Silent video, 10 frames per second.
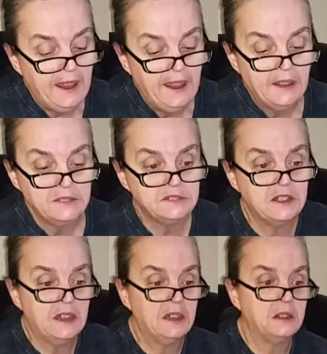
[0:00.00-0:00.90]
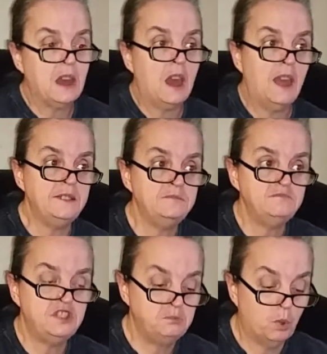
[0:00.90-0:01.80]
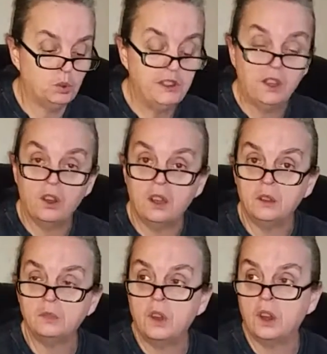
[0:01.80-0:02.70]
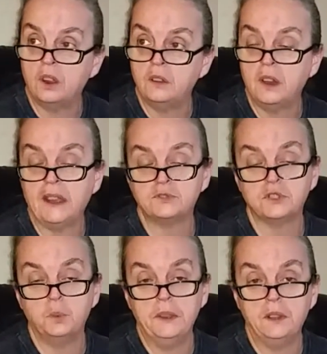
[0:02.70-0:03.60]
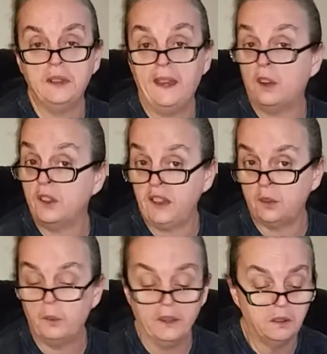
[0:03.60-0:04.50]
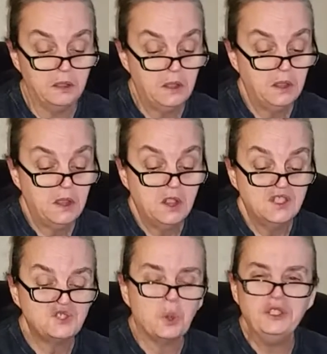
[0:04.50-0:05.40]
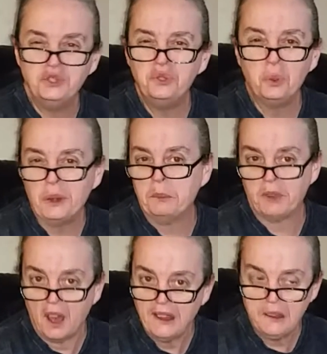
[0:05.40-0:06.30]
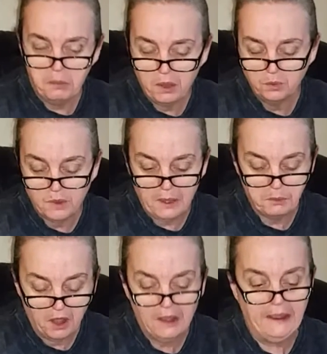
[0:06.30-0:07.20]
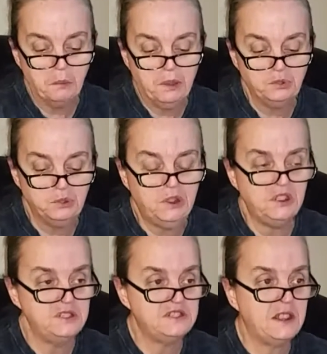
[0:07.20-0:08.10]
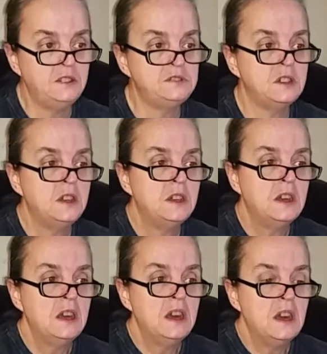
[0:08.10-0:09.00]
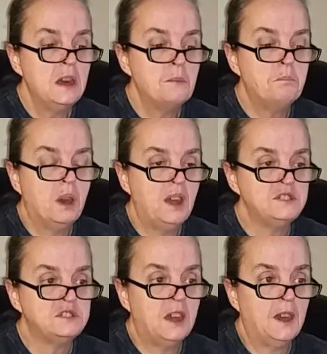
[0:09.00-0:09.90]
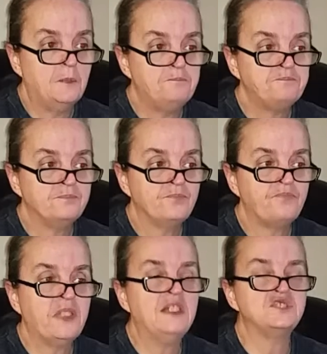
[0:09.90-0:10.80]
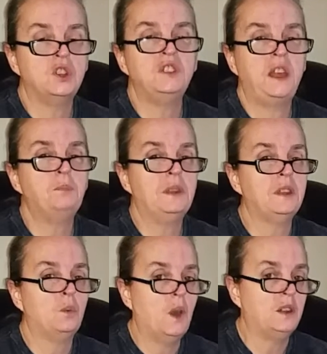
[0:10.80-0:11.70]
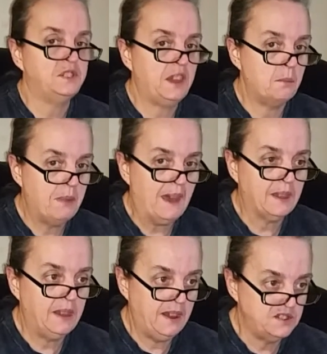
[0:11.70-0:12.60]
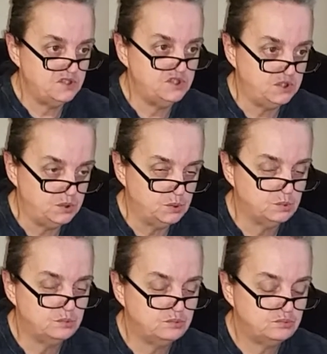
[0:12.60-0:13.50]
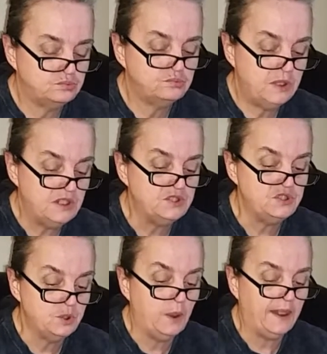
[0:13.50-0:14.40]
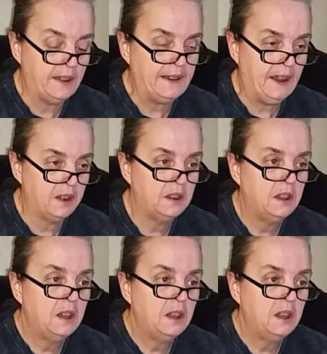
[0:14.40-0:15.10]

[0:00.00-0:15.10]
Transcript: and I did molding on an electric wheel and on a kick wheel. So I do know what I'm talking about when I'm talking about doing these things, but it's going to take me a little while to get back into doing it again.